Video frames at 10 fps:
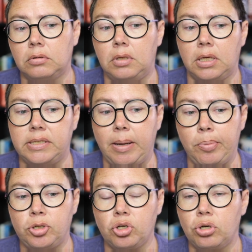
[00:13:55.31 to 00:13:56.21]
the
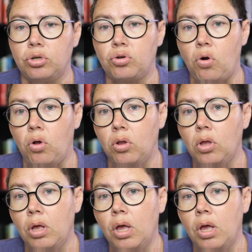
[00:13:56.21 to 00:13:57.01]
temperature control,